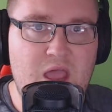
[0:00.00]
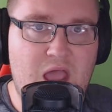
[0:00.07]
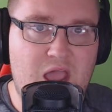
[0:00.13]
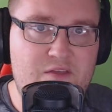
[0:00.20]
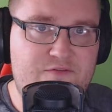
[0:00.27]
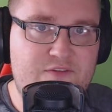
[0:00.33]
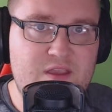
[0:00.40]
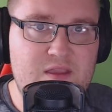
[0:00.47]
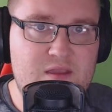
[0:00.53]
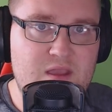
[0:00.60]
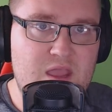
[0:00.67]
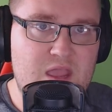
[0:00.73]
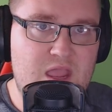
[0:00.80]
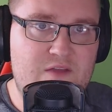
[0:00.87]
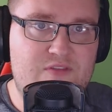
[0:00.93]
I think
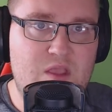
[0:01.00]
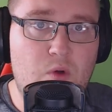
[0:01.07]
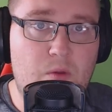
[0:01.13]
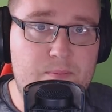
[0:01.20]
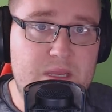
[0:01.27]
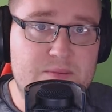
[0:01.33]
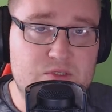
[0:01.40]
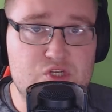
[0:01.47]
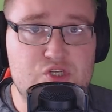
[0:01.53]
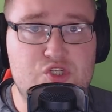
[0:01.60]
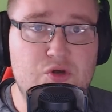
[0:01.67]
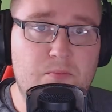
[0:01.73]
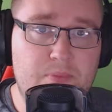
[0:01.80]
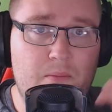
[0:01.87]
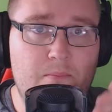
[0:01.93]
if they want people to
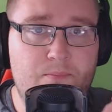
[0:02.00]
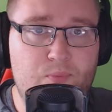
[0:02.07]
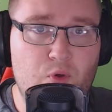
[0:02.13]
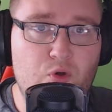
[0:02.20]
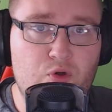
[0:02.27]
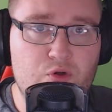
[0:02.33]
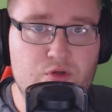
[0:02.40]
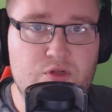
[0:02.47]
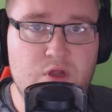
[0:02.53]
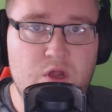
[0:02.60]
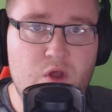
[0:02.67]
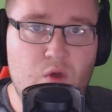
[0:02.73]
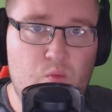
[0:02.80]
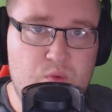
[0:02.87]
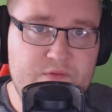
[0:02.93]
jump on board
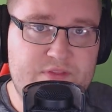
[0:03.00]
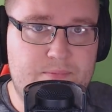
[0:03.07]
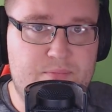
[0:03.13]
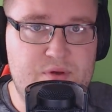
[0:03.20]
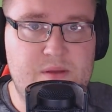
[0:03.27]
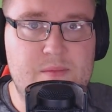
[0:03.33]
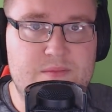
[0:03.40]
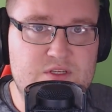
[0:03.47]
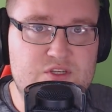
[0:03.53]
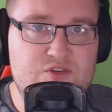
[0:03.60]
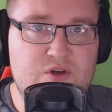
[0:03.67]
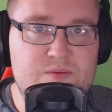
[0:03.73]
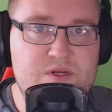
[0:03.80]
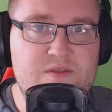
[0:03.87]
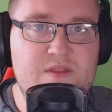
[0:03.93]
with the premium
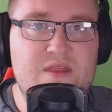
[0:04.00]
subscription,